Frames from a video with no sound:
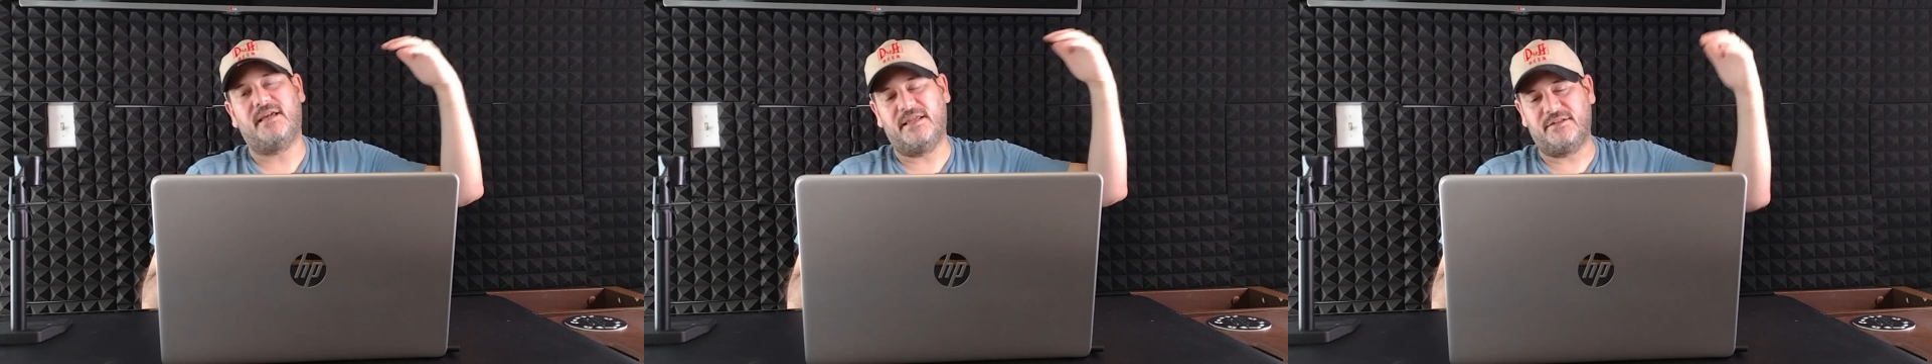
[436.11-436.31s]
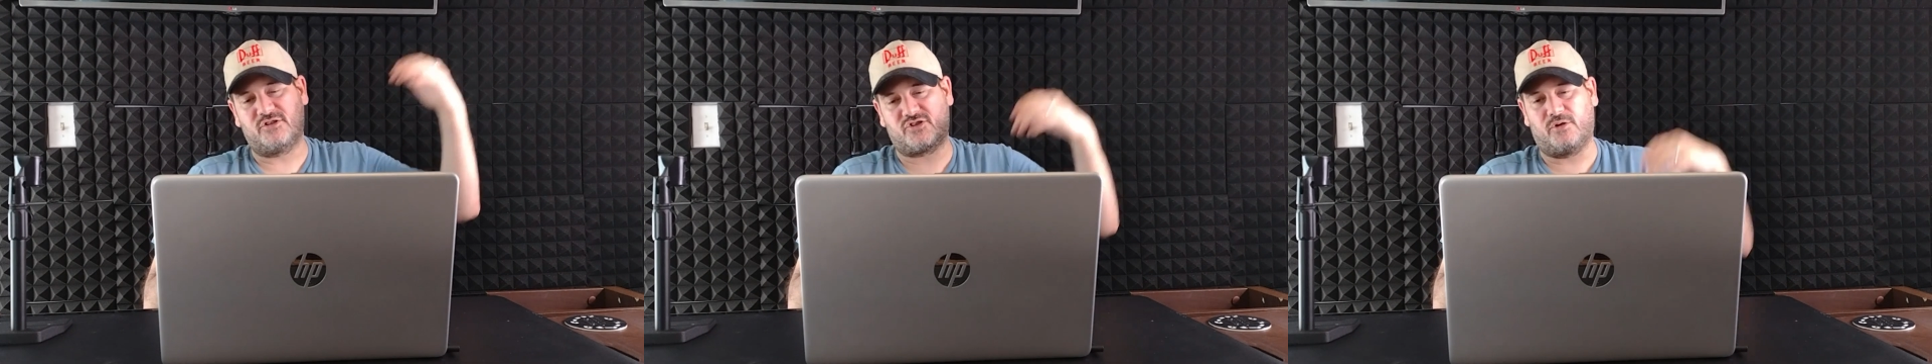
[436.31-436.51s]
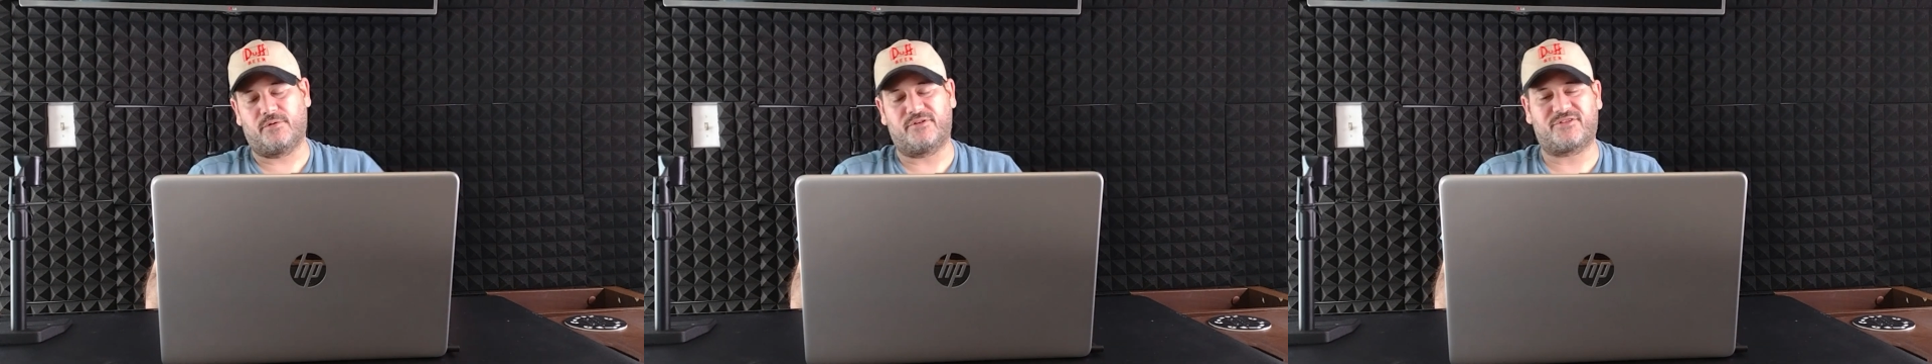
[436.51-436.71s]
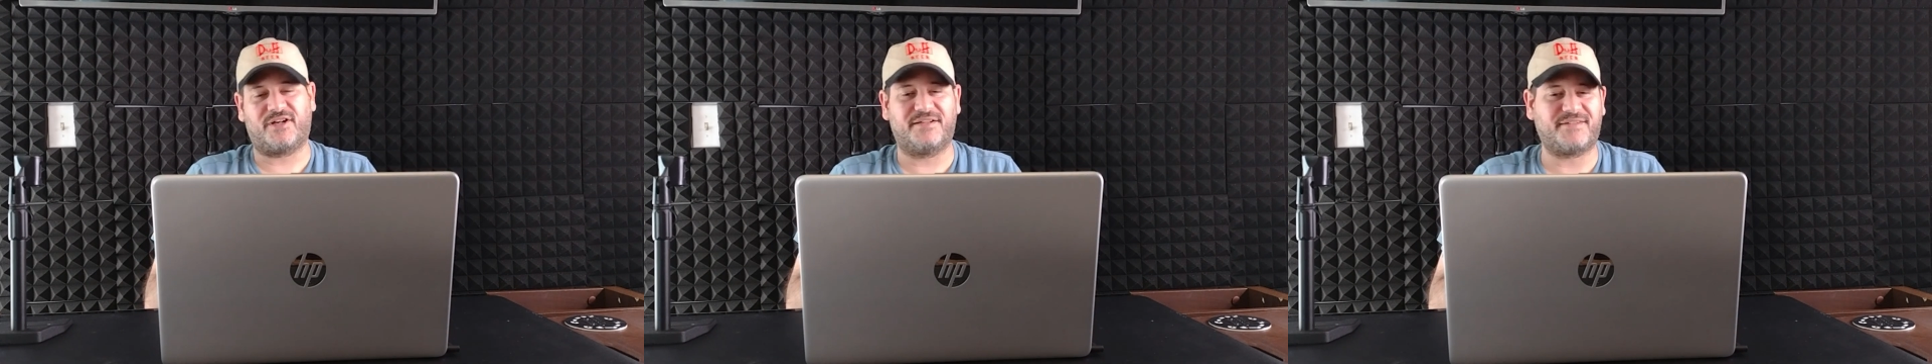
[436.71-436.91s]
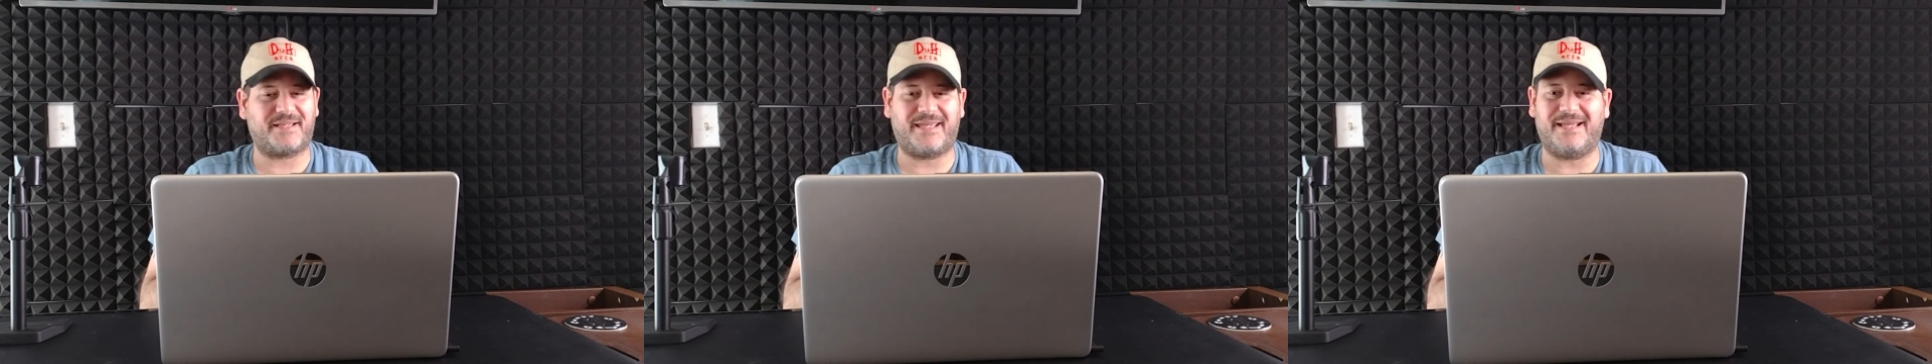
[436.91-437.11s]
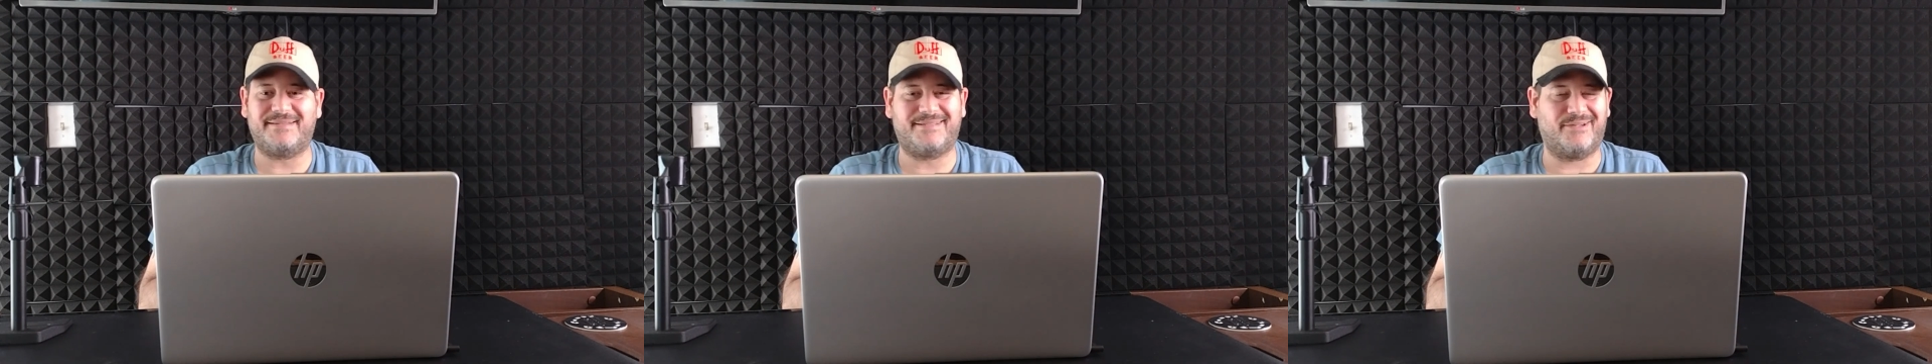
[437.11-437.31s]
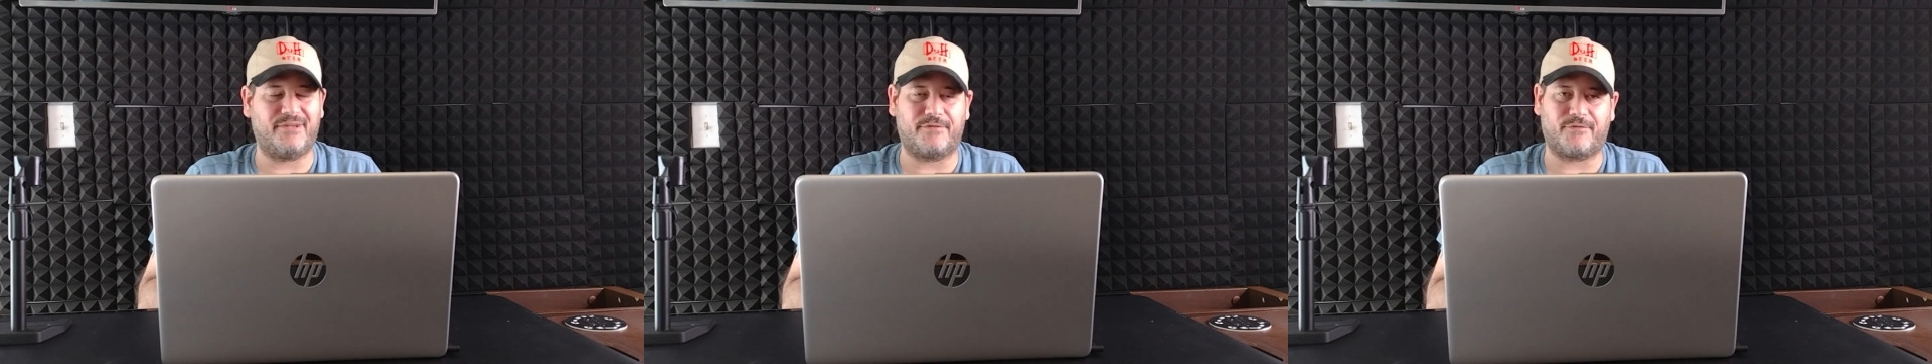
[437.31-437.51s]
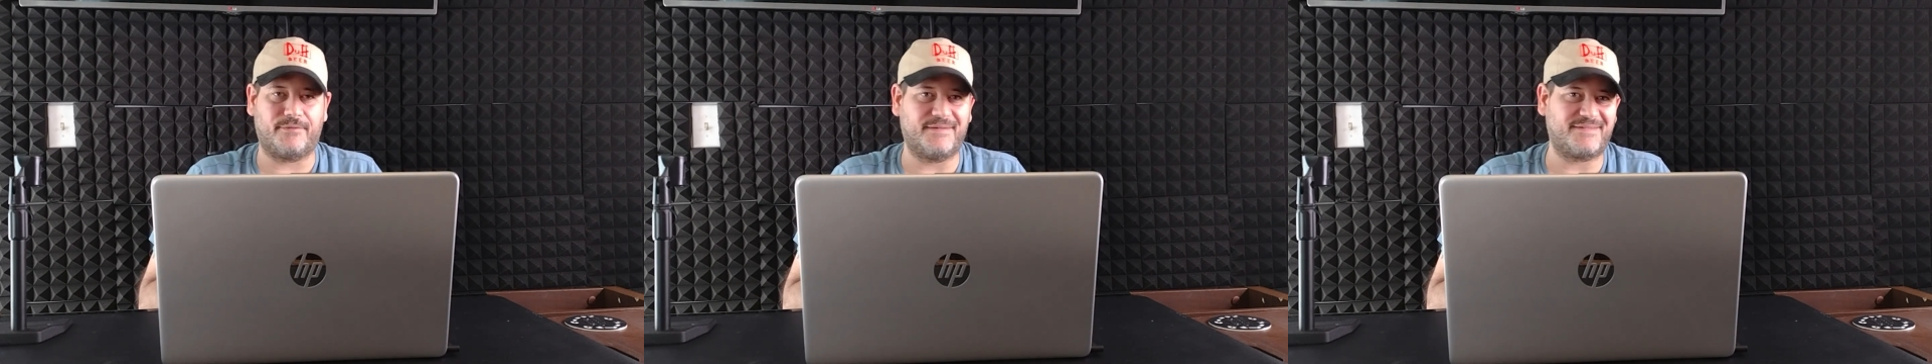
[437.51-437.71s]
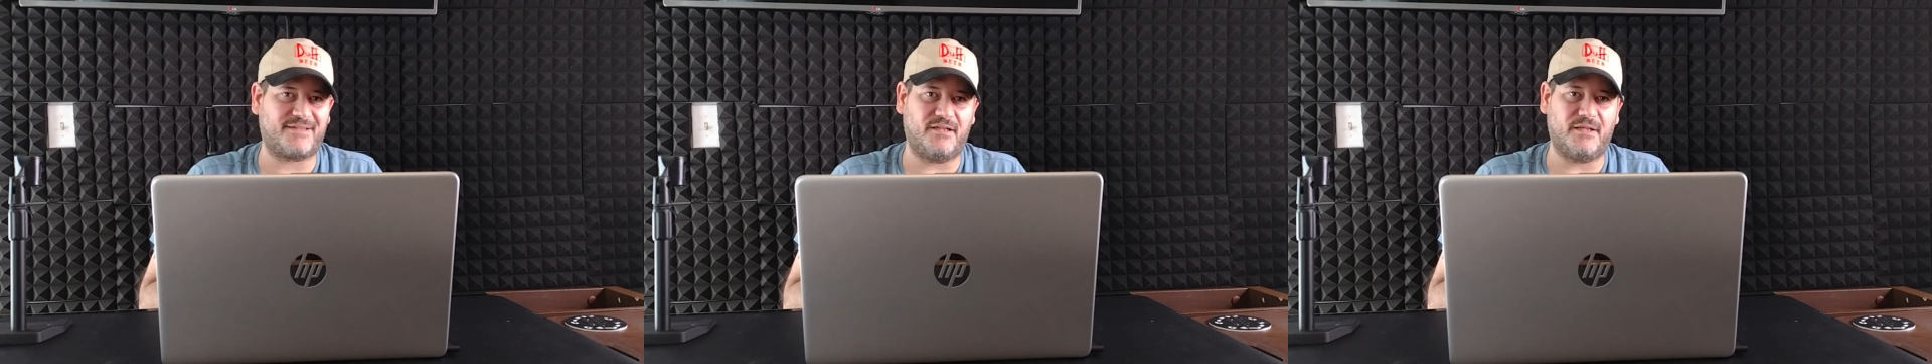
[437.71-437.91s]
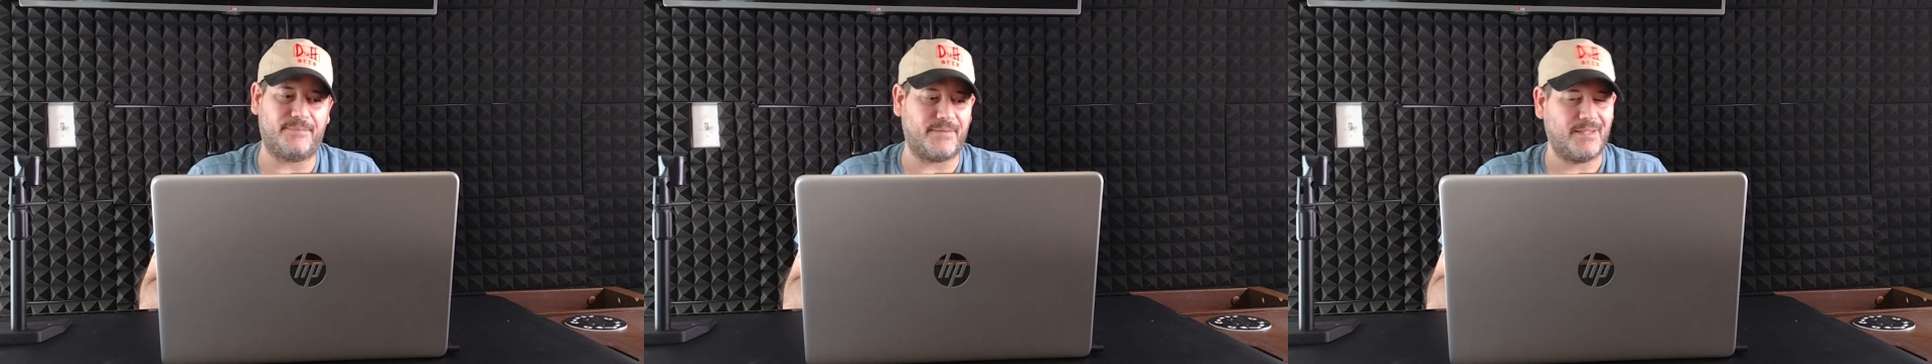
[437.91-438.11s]
and the shoulders, guys. I can't tell that from this
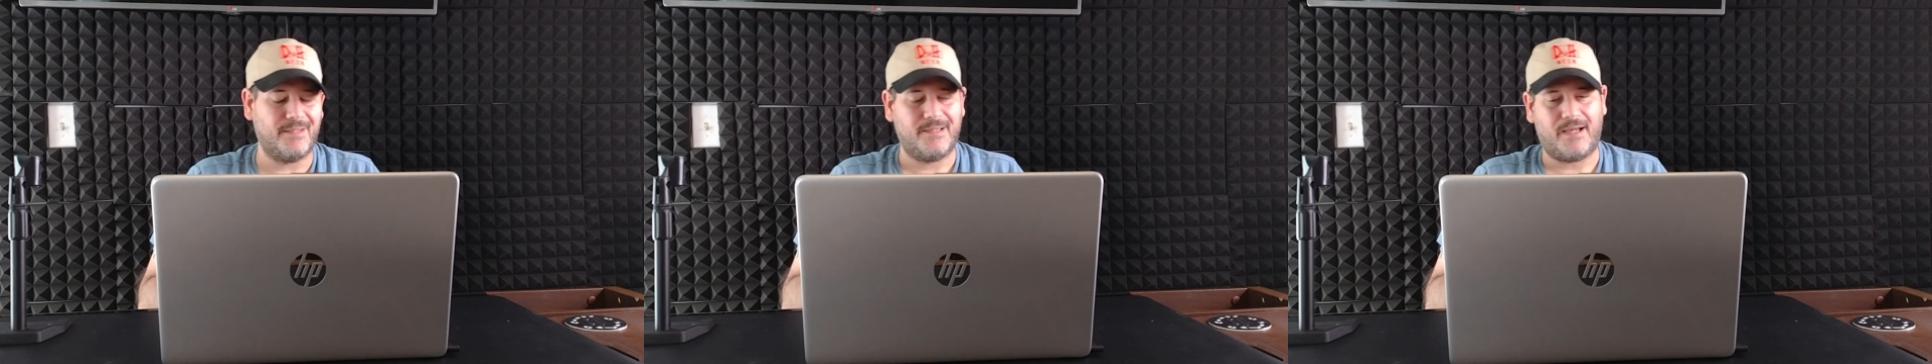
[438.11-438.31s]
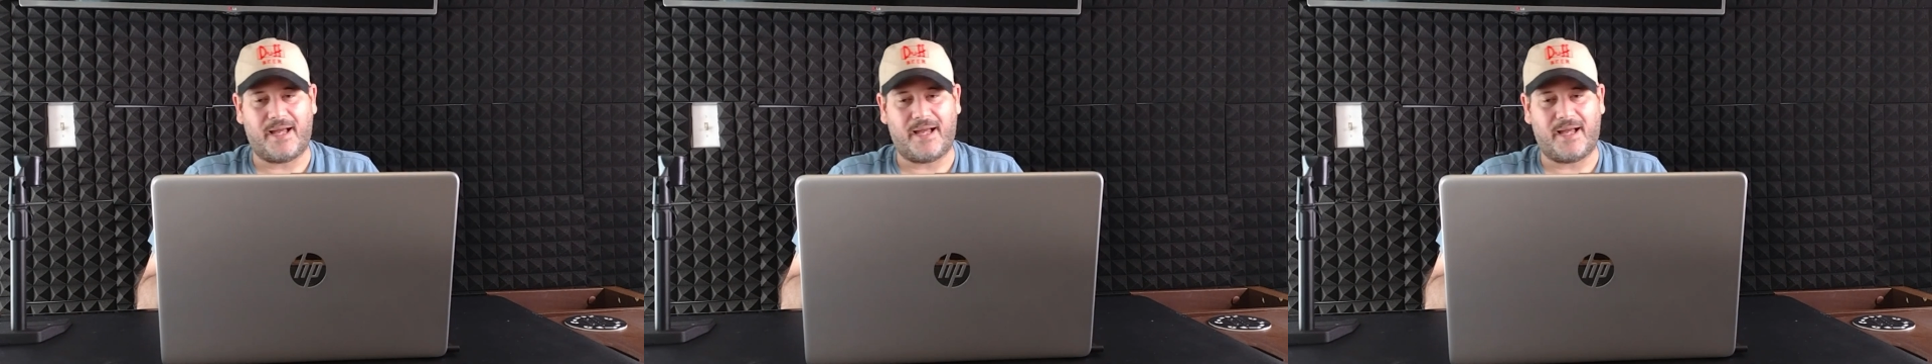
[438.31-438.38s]
clip.